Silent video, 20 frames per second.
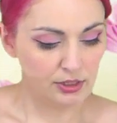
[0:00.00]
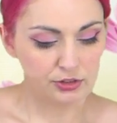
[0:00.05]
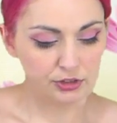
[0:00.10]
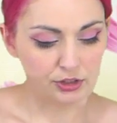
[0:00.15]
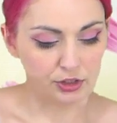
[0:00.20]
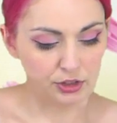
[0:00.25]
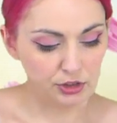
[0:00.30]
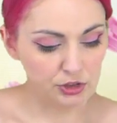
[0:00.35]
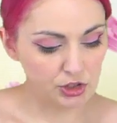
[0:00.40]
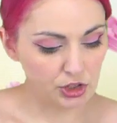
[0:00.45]

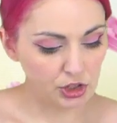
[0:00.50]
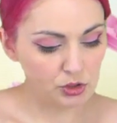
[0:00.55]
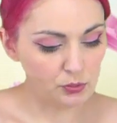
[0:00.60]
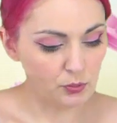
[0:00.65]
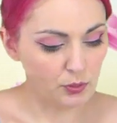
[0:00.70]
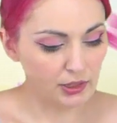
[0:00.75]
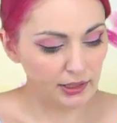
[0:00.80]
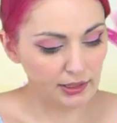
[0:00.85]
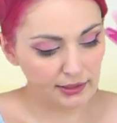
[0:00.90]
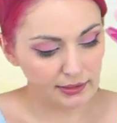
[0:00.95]
So you just
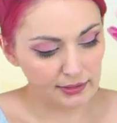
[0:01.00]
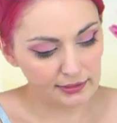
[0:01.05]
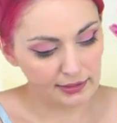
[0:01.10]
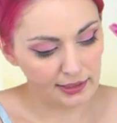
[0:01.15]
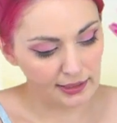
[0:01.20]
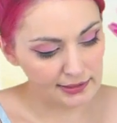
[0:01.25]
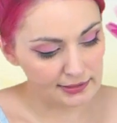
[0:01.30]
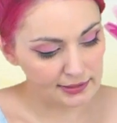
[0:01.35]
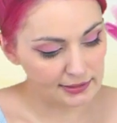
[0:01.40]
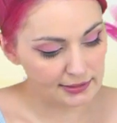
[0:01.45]
want it
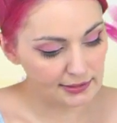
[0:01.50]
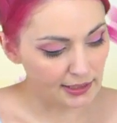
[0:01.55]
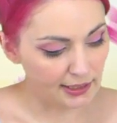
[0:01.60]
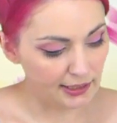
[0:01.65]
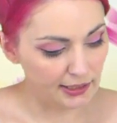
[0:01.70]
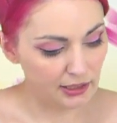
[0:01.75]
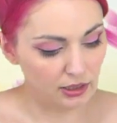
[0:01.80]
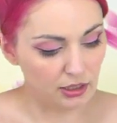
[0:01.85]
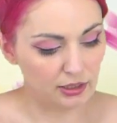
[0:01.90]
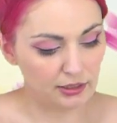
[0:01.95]
nice and
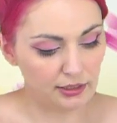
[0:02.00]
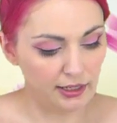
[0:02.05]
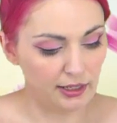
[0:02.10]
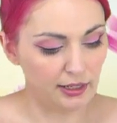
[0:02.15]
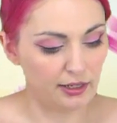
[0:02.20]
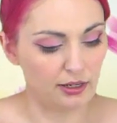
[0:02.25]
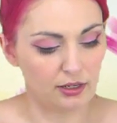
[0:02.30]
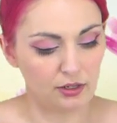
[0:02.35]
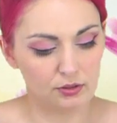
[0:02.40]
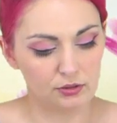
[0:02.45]
tight on
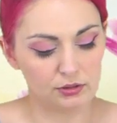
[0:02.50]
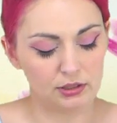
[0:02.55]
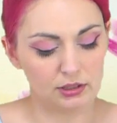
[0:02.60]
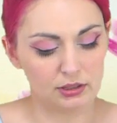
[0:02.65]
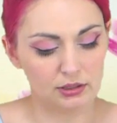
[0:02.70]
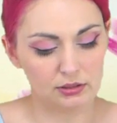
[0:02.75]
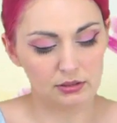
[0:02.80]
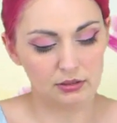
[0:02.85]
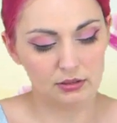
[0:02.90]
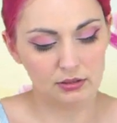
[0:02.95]
here. Hold on.